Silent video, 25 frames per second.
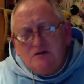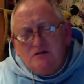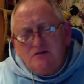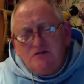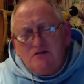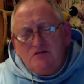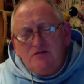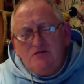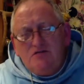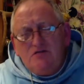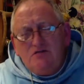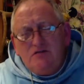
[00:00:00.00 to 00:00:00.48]

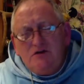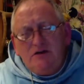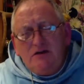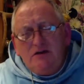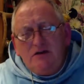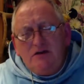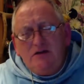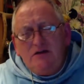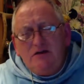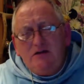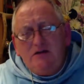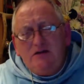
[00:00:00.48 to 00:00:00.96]
to
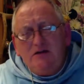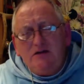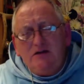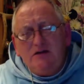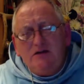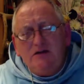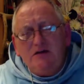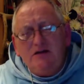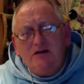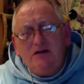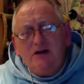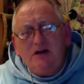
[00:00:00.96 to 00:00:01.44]

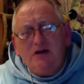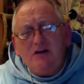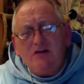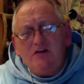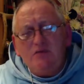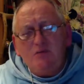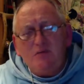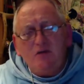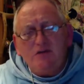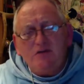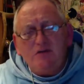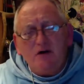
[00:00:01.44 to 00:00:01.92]

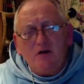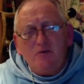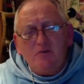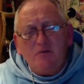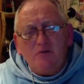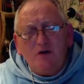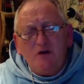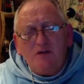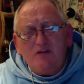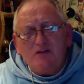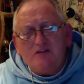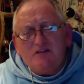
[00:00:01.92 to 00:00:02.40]
reconnect with our
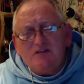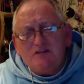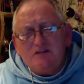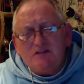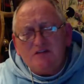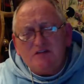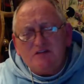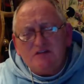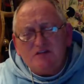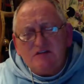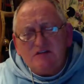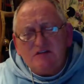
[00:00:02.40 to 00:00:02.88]
brothers
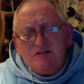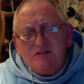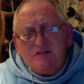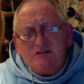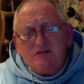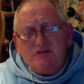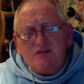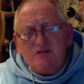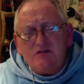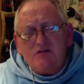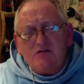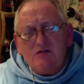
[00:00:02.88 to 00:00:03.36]
and
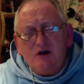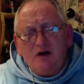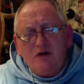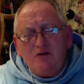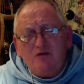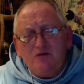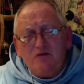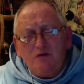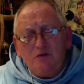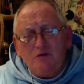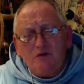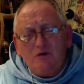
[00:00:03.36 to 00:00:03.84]
sisters
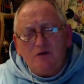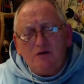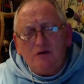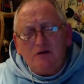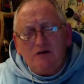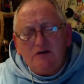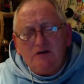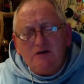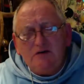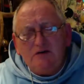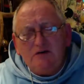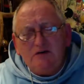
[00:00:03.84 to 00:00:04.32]
around the
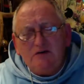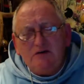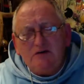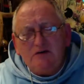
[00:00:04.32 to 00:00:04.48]
world